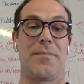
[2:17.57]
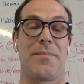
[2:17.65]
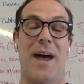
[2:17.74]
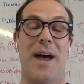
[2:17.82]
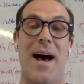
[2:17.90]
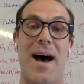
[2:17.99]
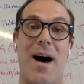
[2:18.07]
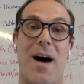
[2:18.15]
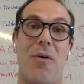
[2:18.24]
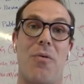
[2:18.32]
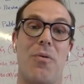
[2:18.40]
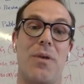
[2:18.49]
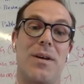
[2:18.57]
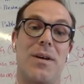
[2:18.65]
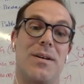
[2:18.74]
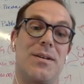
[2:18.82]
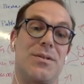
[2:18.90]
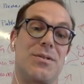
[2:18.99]
The how
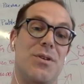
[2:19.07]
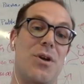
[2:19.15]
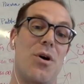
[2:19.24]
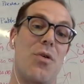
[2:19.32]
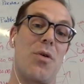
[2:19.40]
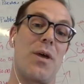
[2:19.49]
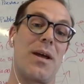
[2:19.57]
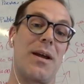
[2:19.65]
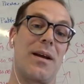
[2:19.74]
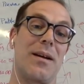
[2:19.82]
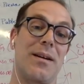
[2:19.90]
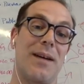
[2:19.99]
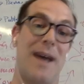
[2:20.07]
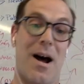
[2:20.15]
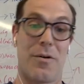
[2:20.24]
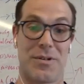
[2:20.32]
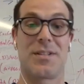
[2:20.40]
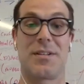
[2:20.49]
is knowing
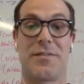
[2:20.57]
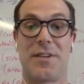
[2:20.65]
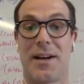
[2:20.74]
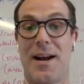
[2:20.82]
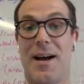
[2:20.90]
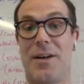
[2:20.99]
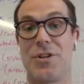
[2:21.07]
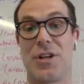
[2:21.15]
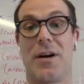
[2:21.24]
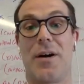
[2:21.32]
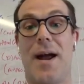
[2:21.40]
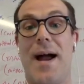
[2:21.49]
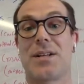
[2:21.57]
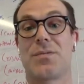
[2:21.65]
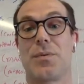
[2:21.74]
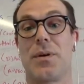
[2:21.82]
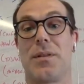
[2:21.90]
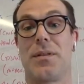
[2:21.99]
how assistive technology
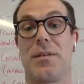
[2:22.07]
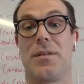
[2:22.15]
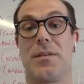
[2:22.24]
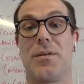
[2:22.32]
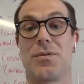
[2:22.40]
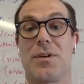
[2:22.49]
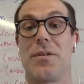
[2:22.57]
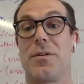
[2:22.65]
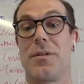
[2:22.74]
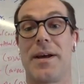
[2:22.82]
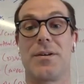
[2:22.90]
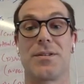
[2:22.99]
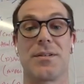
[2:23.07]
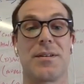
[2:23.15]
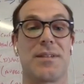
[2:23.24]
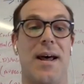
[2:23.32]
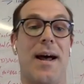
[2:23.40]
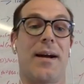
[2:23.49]
interacts with those other layers in the
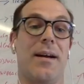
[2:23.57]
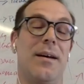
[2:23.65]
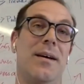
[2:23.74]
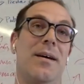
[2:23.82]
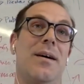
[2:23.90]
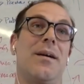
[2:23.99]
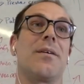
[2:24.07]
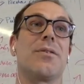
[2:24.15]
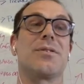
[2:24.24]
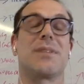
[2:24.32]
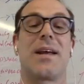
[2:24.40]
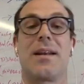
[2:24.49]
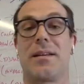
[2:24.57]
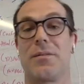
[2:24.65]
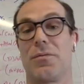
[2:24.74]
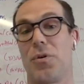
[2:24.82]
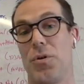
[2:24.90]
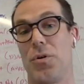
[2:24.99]
stack. Understanding
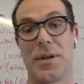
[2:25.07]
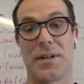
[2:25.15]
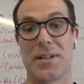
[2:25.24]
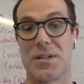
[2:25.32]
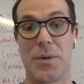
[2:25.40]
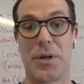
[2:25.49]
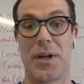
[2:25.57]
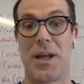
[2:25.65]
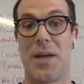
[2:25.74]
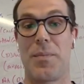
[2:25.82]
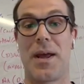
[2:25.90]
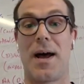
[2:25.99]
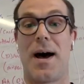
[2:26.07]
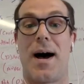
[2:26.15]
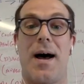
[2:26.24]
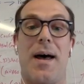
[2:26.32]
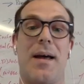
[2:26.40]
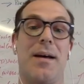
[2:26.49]
the role of the accessibility
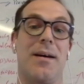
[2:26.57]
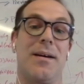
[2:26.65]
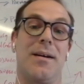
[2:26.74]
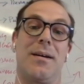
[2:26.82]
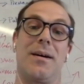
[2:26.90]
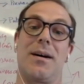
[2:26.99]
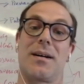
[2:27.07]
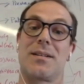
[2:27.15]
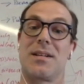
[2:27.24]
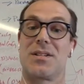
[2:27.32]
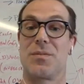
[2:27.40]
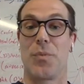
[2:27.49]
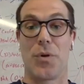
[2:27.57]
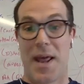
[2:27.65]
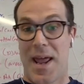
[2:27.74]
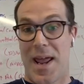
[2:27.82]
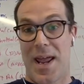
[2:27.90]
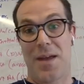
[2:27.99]
API, accessible
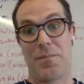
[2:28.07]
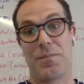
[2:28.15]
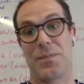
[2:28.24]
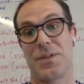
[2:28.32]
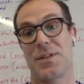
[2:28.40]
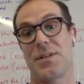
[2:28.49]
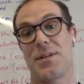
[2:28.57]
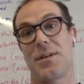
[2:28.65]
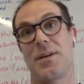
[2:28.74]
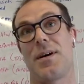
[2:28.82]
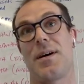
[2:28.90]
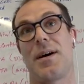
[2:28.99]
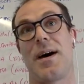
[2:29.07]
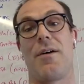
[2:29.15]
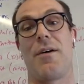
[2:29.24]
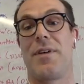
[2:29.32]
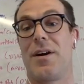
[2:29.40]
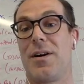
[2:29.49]
names,
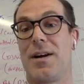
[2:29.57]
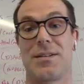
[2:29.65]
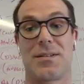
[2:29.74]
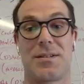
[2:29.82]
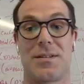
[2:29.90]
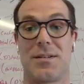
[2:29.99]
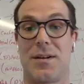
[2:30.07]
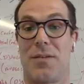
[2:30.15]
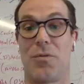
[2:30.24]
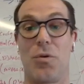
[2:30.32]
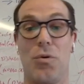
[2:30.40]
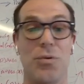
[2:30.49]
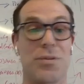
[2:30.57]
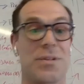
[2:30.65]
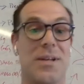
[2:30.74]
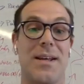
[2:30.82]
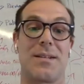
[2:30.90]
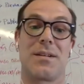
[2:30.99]
how various role
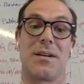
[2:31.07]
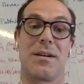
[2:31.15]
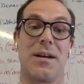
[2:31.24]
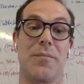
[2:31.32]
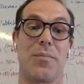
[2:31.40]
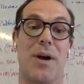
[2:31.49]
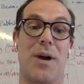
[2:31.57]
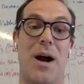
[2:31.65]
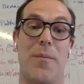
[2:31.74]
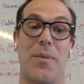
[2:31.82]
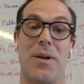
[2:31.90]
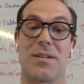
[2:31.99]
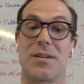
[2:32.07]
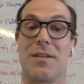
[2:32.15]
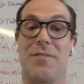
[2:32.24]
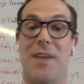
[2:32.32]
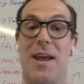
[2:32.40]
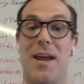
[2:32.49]
states and properties are
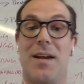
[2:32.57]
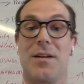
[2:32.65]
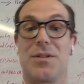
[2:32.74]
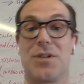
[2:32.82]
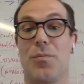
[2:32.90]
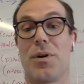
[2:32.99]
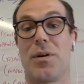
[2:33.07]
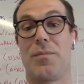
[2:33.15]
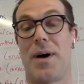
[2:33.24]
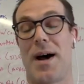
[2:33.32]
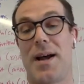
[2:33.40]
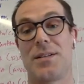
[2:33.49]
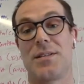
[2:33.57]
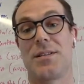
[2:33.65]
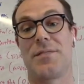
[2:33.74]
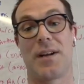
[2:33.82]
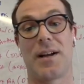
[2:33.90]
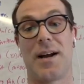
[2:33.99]
conveyed and interpreted by
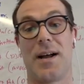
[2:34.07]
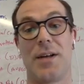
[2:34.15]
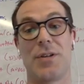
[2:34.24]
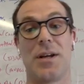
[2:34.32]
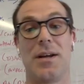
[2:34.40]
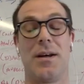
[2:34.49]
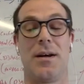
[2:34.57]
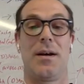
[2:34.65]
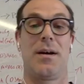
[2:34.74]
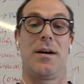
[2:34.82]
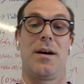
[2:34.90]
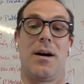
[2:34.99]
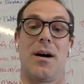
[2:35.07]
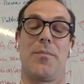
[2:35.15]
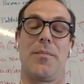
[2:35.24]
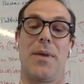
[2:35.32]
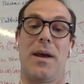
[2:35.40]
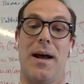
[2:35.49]
assistive technology,
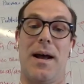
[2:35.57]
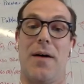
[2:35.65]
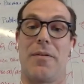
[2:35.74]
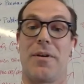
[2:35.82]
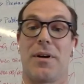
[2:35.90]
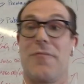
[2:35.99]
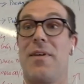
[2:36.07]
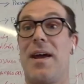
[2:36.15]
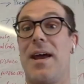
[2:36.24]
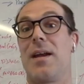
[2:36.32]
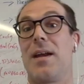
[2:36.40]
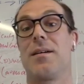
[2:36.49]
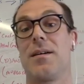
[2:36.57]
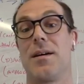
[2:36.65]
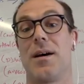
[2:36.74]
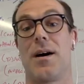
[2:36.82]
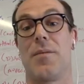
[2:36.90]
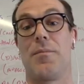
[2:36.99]
and how they're conveyed
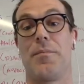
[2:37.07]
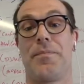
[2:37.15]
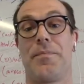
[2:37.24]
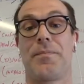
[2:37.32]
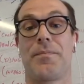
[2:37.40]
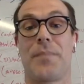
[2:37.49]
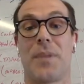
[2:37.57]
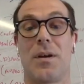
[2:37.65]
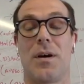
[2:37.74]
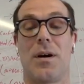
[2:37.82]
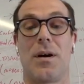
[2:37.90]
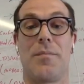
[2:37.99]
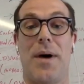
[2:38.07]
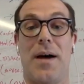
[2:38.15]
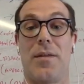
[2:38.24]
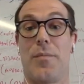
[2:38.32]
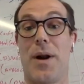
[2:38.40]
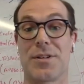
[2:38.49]

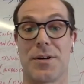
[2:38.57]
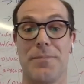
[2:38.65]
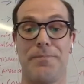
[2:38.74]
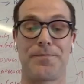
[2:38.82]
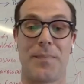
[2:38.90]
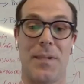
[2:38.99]
by the browser.